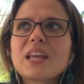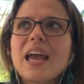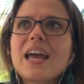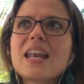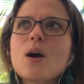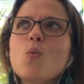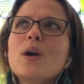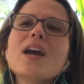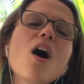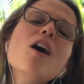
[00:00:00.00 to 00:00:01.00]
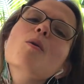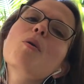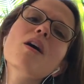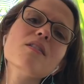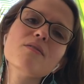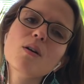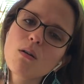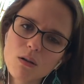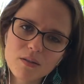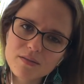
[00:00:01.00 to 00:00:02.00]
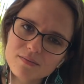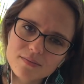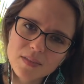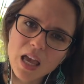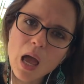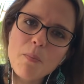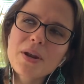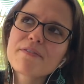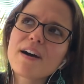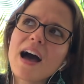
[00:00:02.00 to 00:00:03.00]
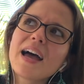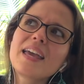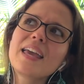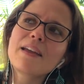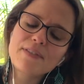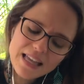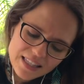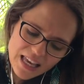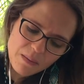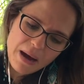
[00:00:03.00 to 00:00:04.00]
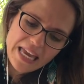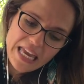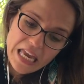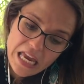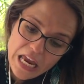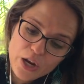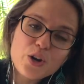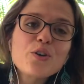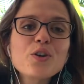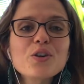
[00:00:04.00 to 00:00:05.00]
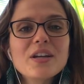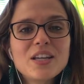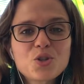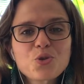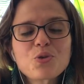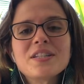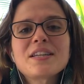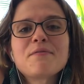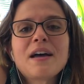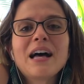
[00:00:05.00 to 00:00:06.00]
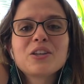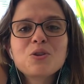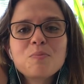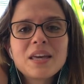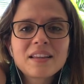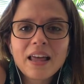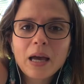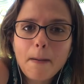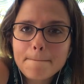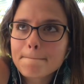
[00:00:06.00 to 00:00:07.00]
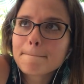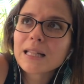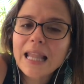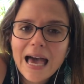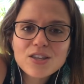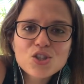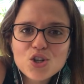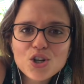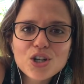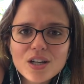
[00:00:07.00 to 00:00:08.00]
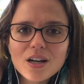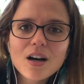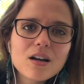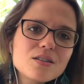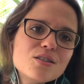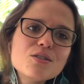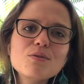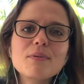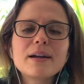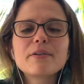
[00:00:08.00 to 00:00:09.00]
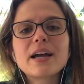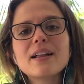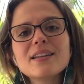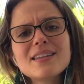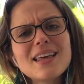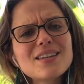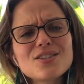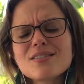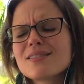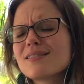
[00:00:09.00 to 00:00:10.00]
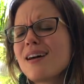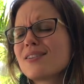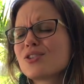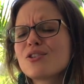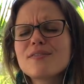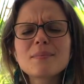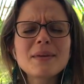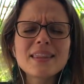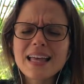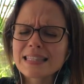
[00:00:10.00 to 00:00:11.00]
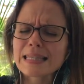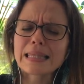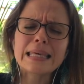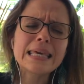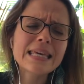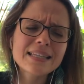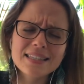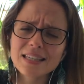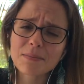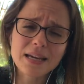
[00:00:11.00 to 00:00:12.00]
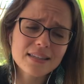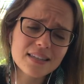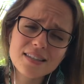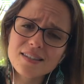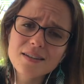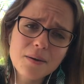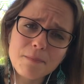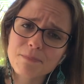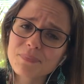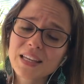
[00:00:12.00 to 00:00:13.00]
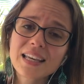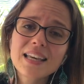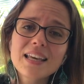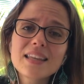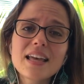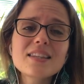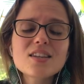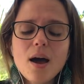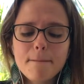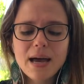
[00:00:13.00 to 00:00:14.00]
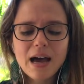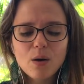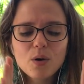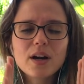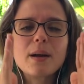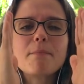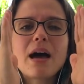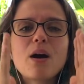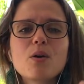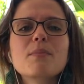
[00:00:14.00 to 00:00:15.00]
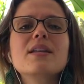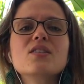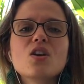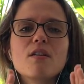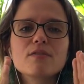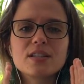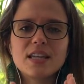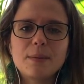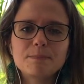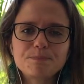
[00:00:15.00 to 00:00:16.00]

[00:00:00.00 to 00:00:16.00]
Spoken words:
And we are part of the whole. But if that's like my inner intrinsic value being like plastered onto my reality, that's just not serving me. That's leaks in my system. That's not power, empowerment, sovereignty.